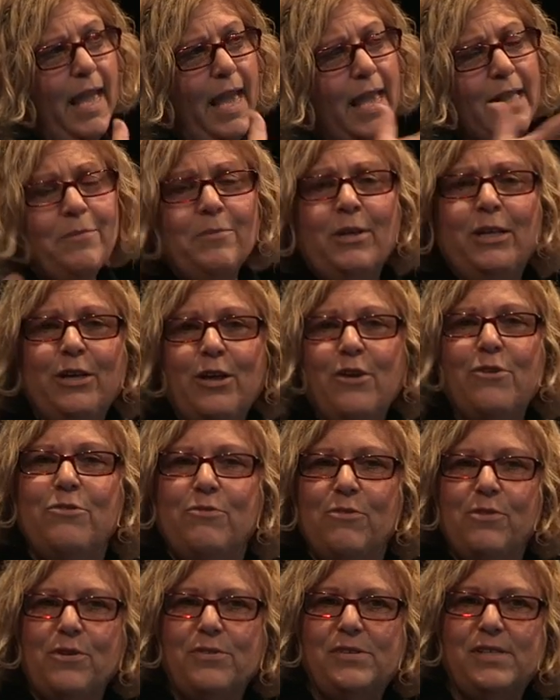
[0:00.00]
And I'm going to go
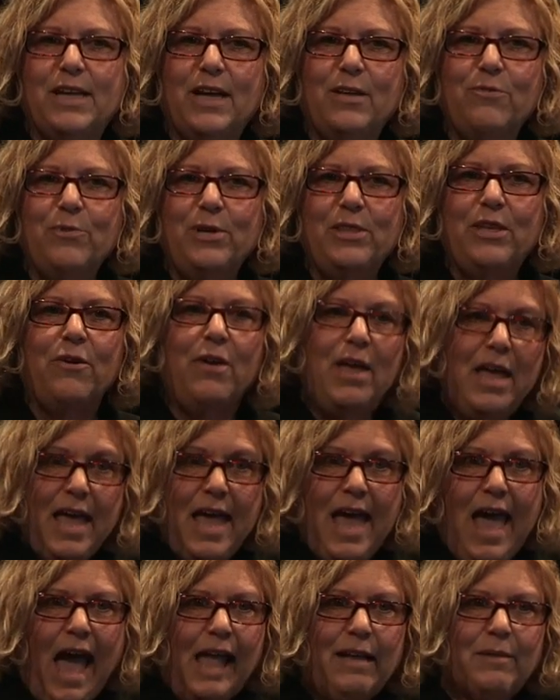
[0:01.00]
through those 10 with you.
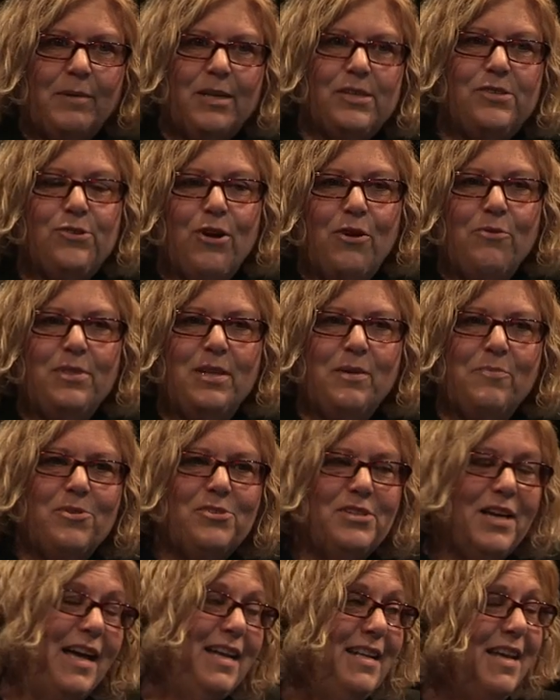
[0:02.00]
And I'm going to start with number
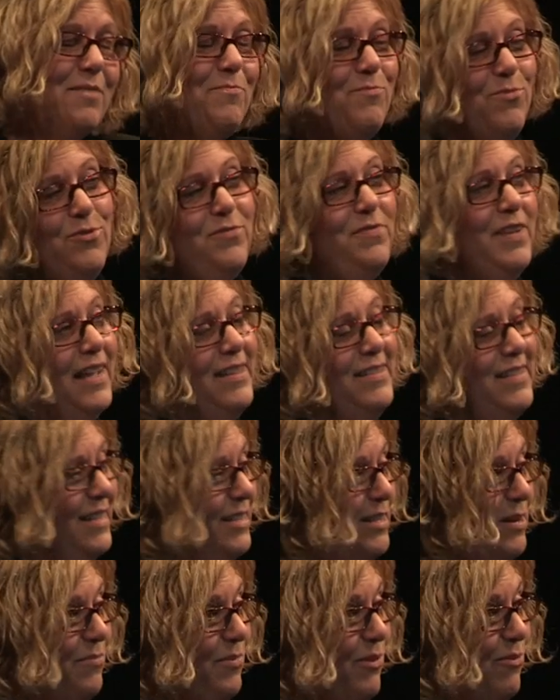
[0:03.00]
10 and move down to
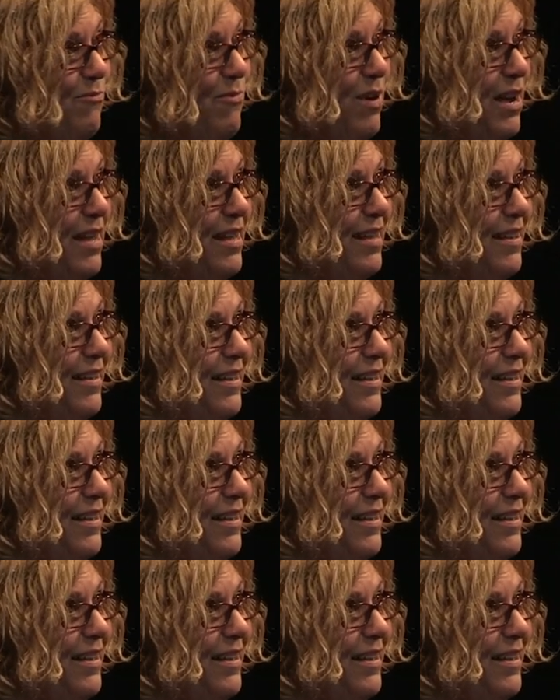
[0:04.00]
number 1.